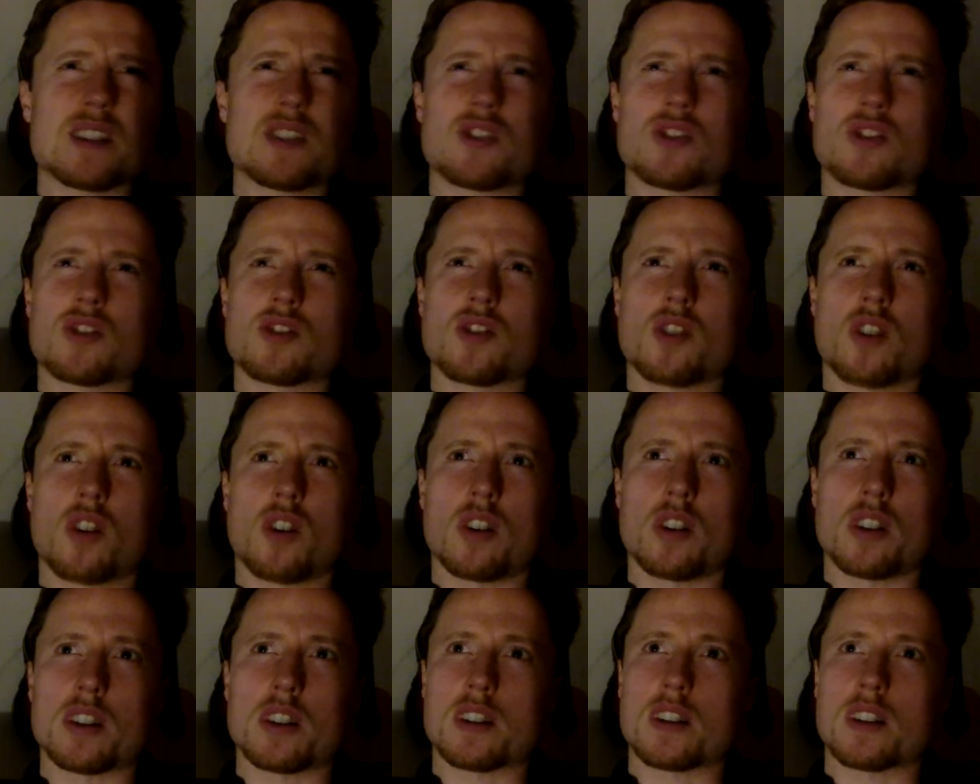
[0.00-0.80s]

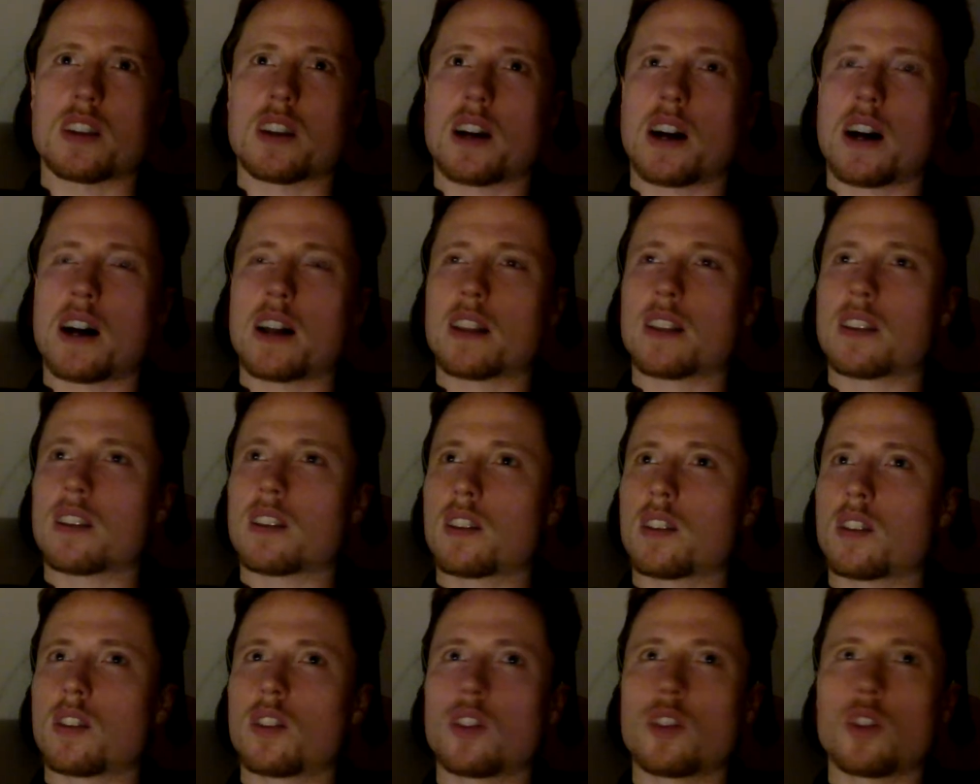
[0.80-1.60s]
solid gut,
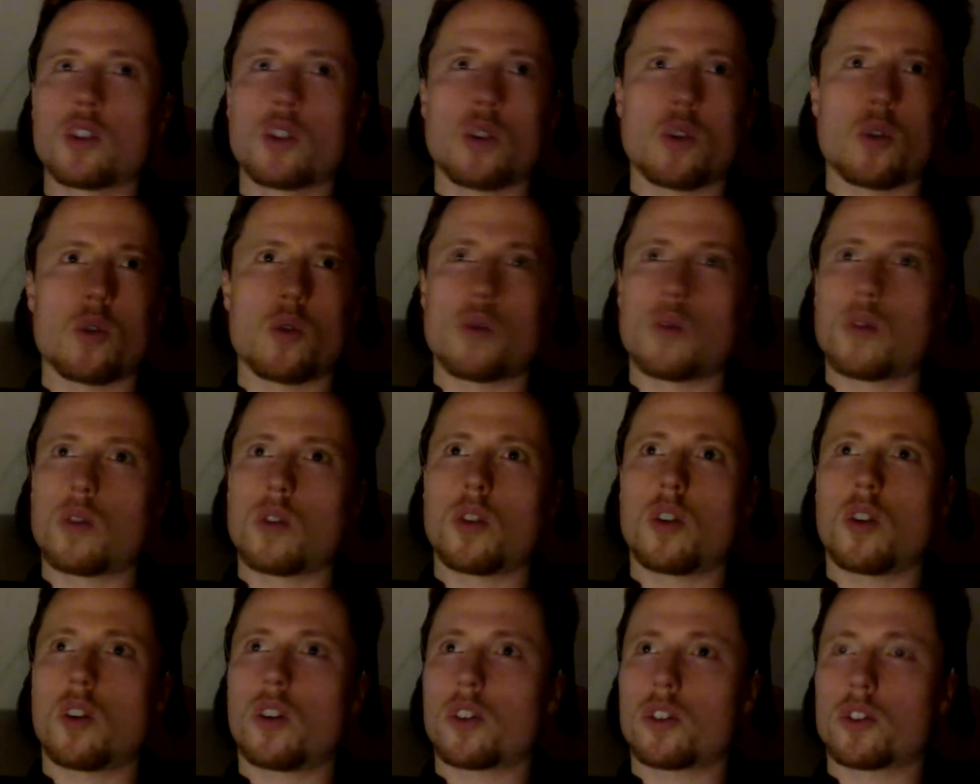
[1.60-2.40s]
no
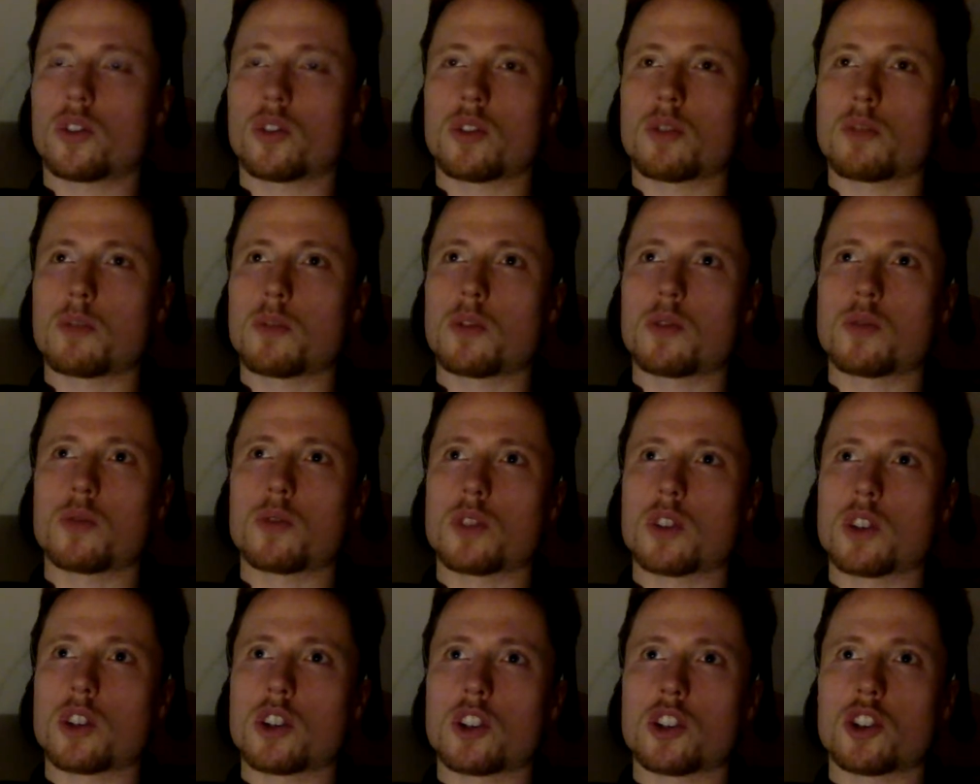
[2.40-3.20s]

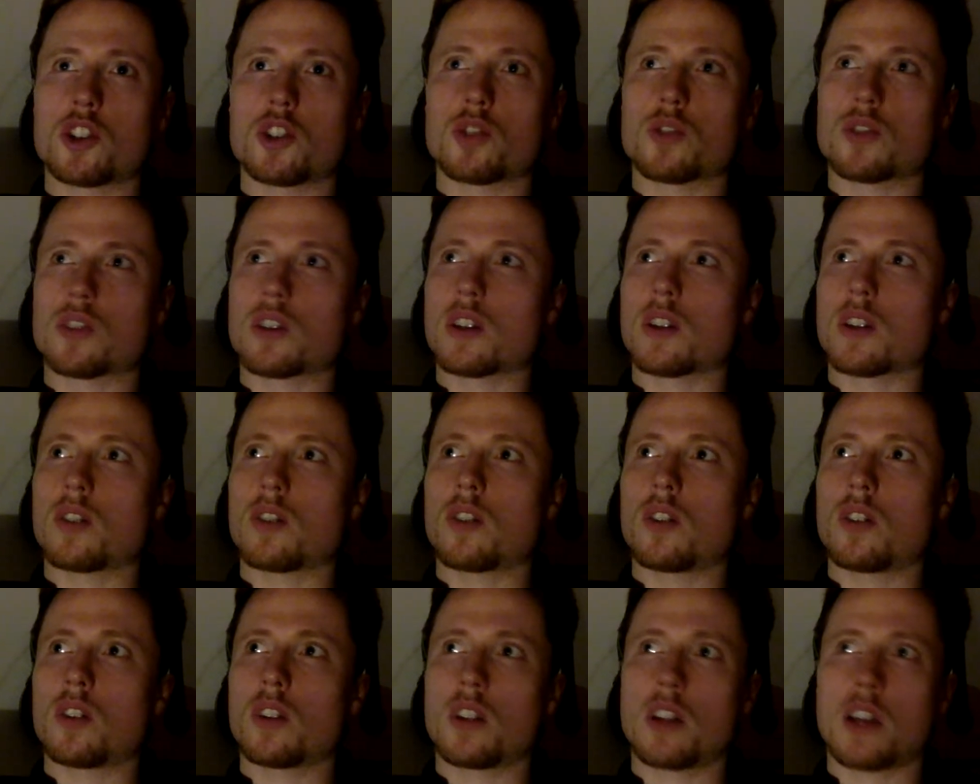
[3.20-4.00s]
autoimmune issues at
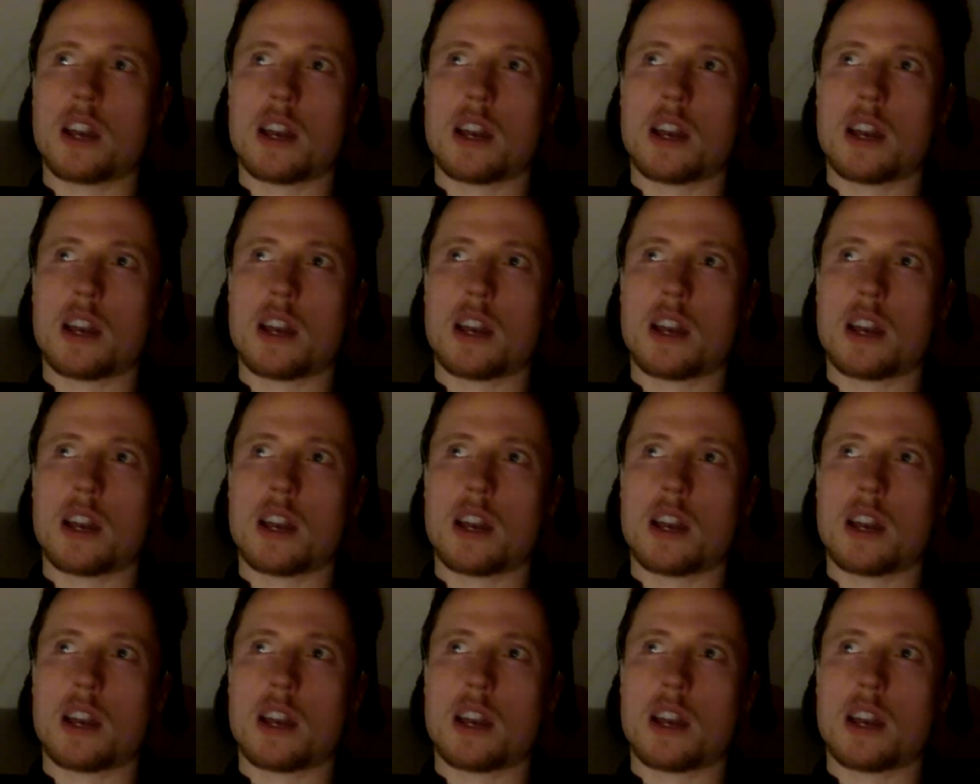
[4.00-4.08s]
all,